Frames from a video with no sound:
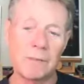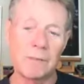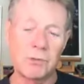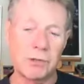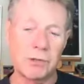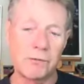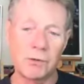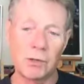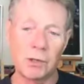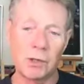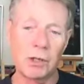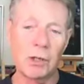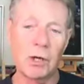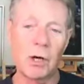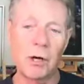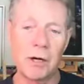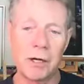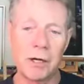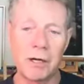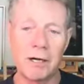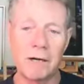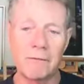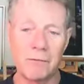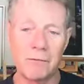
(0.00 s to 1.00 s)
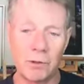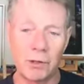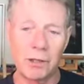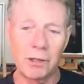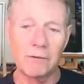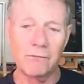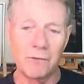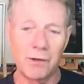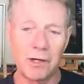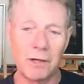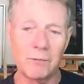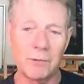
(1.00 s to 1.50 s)
if you look hard enough, you can
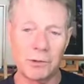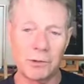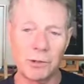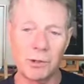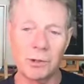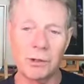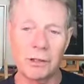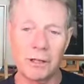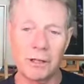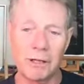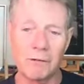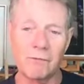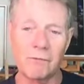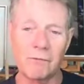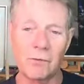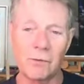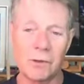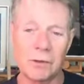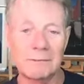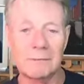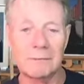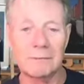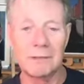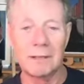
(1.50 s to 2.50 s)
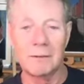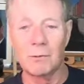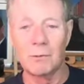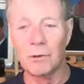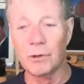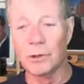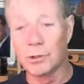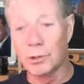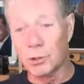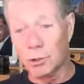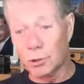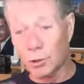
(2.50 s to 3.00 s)
find what you're looking for. Now,
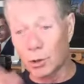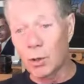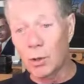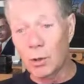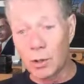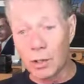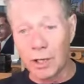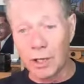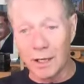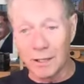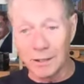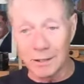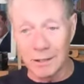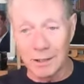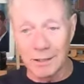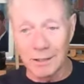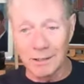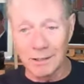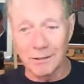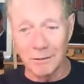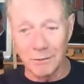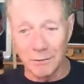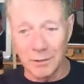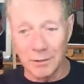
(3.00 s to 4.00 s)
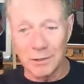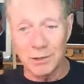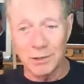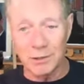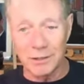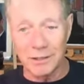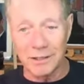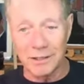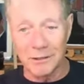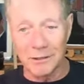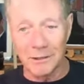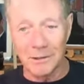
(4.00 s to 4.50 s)
whether it's true or not is another
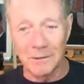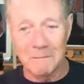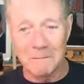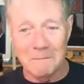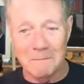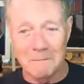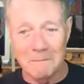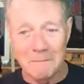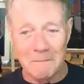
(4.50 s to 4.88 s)
question, you know?